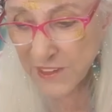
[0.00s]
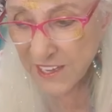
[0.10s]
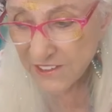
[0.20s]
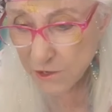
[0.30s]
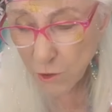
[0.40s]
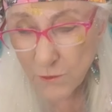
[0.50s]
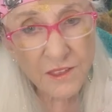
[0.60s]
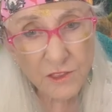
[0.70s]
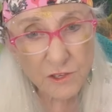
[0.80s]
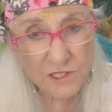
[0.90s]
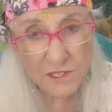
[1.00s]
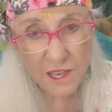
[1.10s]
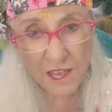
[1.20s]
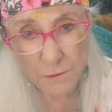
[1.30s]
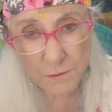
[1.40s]
So there's
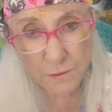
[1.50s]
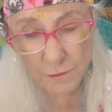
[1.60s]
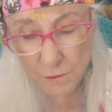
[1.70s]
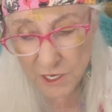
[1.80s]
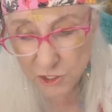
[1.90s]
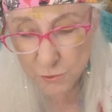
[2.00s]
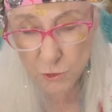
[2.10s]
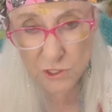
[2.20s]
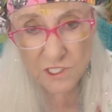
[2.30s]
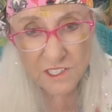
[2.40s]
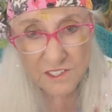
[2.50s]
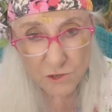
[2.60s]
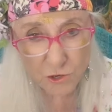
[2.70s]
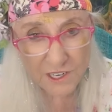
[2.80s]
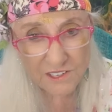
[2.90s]
much more to the
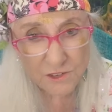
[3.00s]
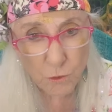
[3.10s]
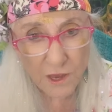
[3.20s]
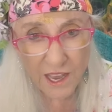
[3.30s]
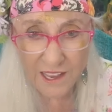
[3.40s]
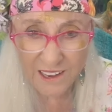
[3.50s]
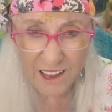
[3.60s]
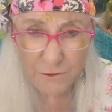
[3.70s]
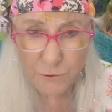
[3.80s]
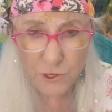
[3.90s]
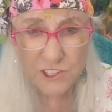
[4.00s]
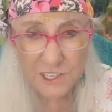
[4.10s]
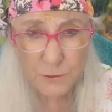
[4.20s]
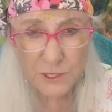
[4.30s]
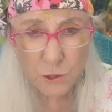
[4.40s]
story. So
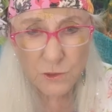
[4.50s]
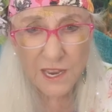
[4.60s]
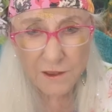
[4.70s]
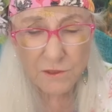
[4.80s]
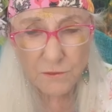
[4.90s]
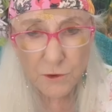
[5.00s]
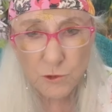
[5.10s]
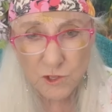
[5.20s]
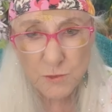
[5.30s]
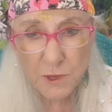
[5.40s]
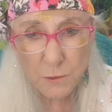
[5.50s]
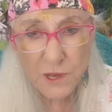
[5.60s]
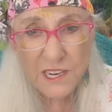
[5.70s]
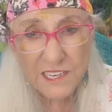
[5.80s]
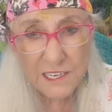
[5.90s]
unfortunately, we don't have the photos, but
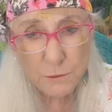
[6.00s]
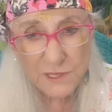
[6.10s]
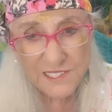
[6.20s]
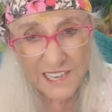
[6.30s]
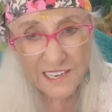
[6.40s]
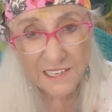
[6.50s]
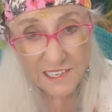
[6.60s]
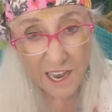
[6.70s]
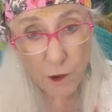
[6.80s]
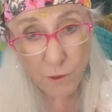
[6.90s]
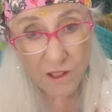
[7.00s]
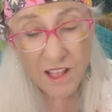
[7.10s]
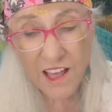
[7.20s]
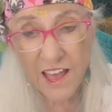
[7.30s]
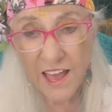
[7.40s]
what I did was take a towel,
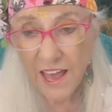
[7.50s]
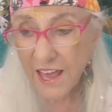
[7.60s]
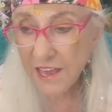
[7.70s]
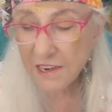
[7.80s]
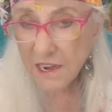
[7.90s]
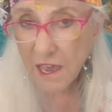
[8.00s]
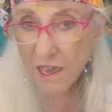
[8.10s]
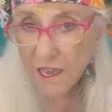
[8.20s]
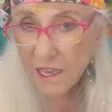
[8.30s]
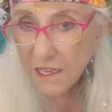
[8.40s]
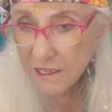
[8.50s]
and I